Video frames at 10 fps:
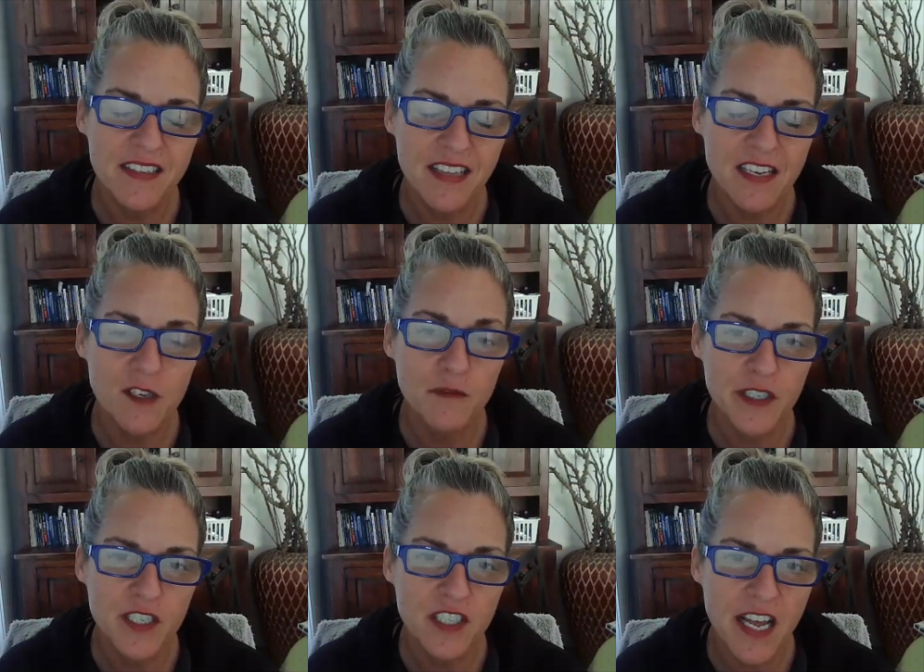thank you for
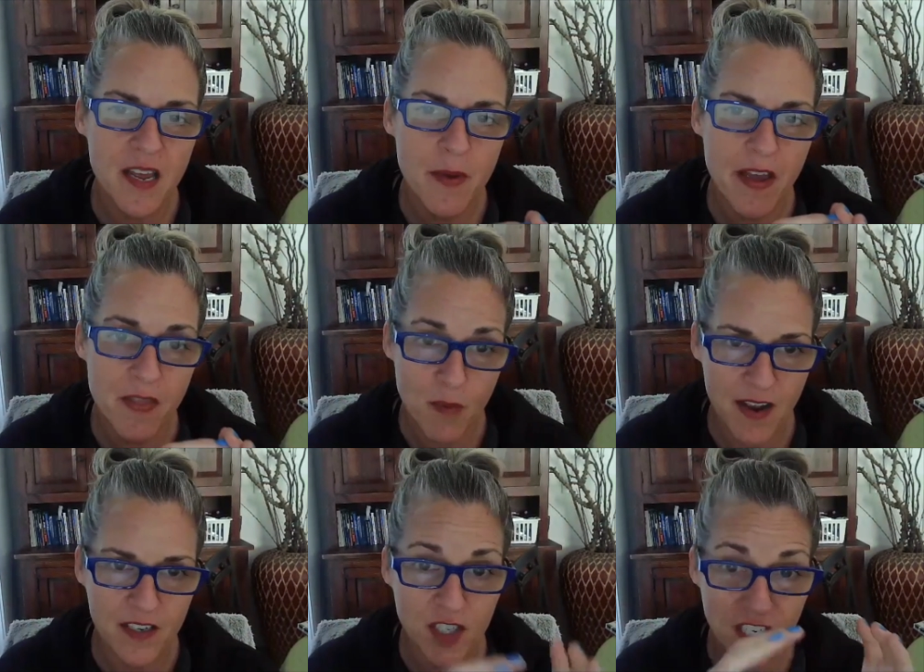your time and the
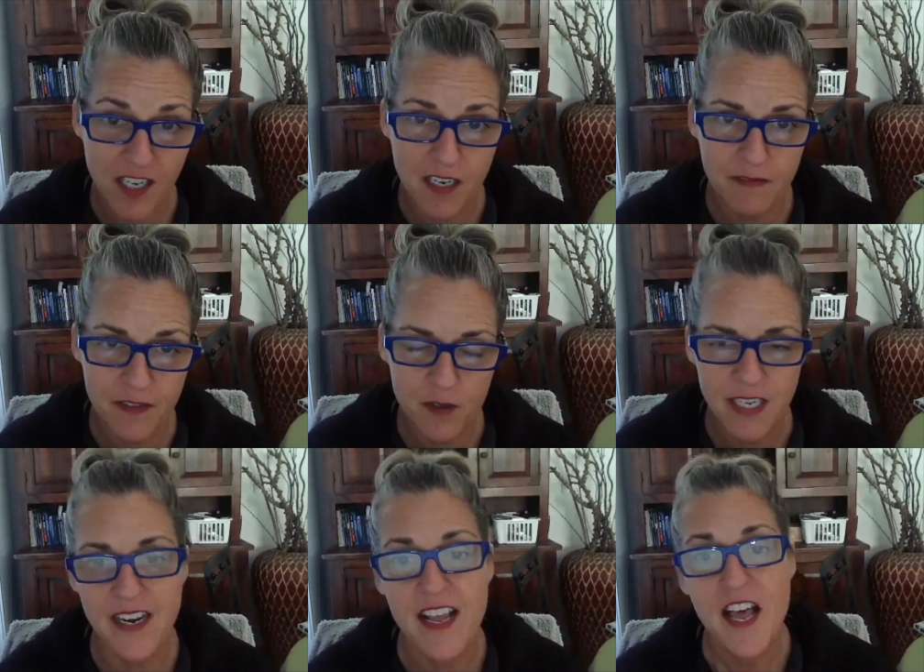brownies. You're going to get a few then.